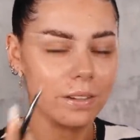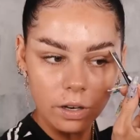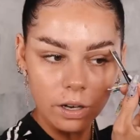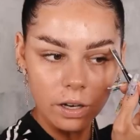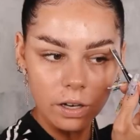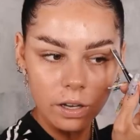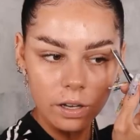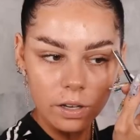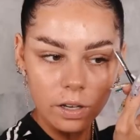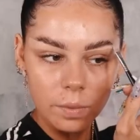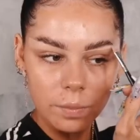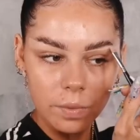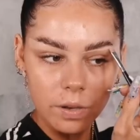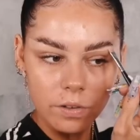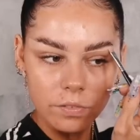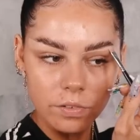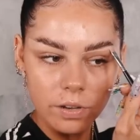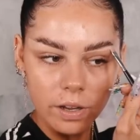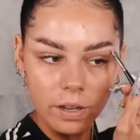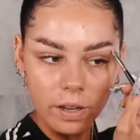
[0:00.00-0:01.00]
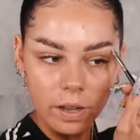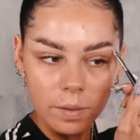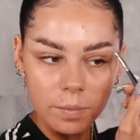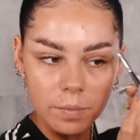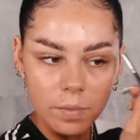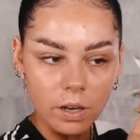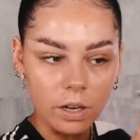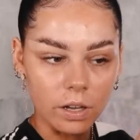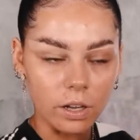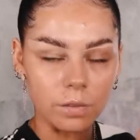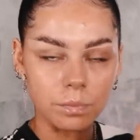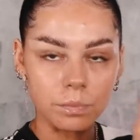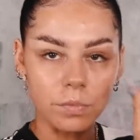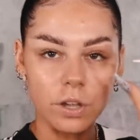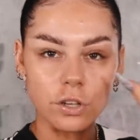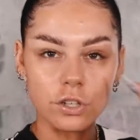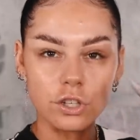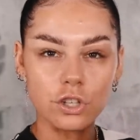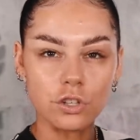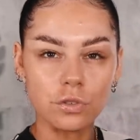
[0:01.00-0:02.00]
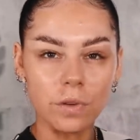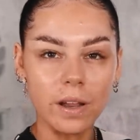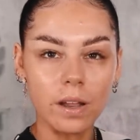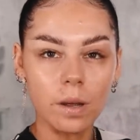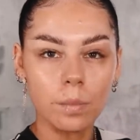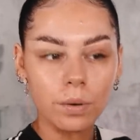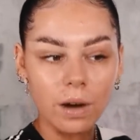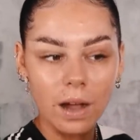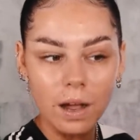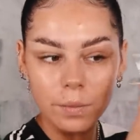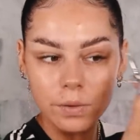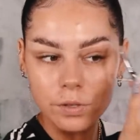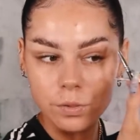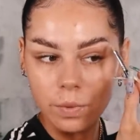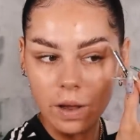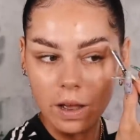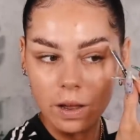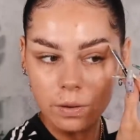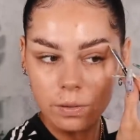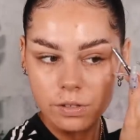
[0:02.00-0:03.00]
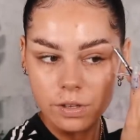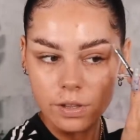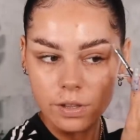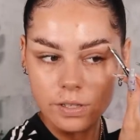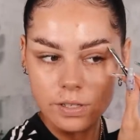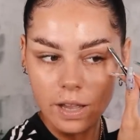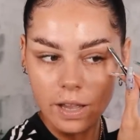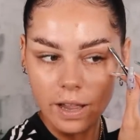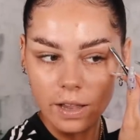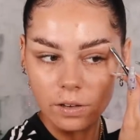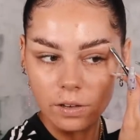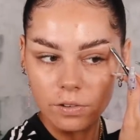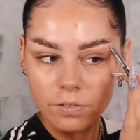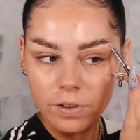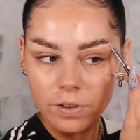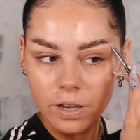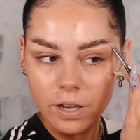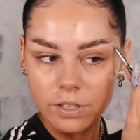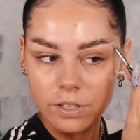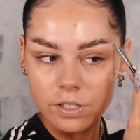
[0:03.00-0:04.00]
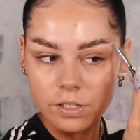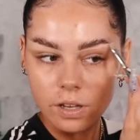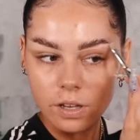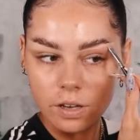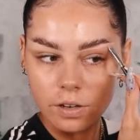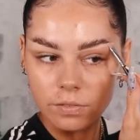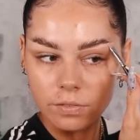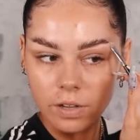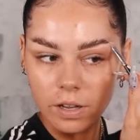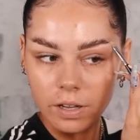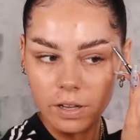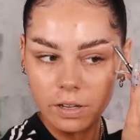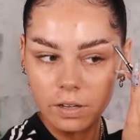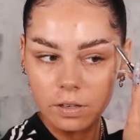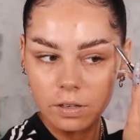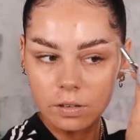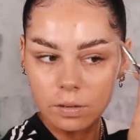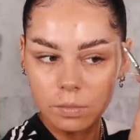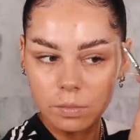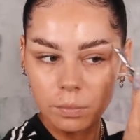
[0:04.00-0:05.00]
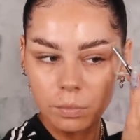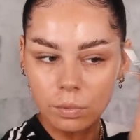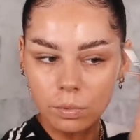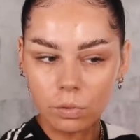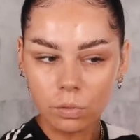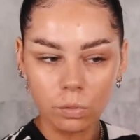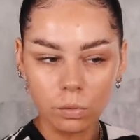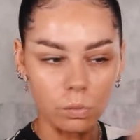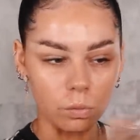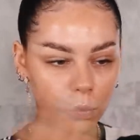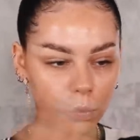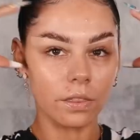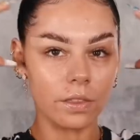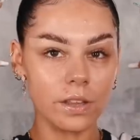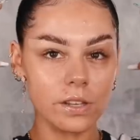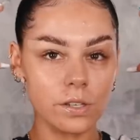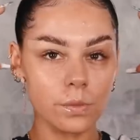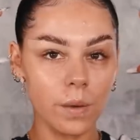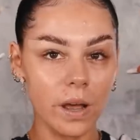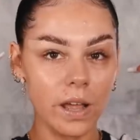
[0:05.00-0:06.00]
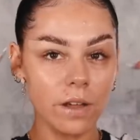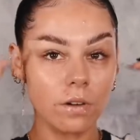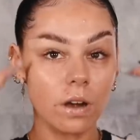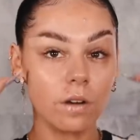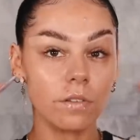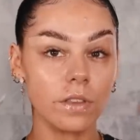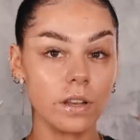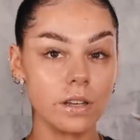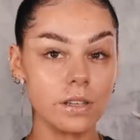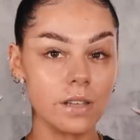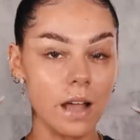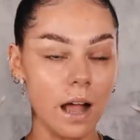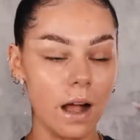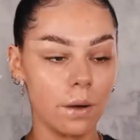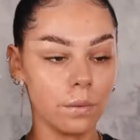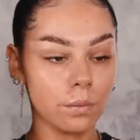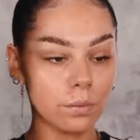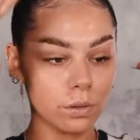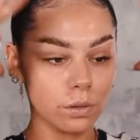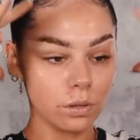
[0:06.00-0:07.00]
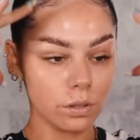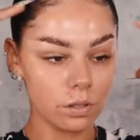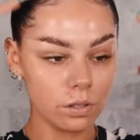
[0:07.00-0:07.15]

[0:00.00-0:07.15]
I like a bit of a like a straighter brow as well. So the tail of it, I just kind of like pull this way rather than down.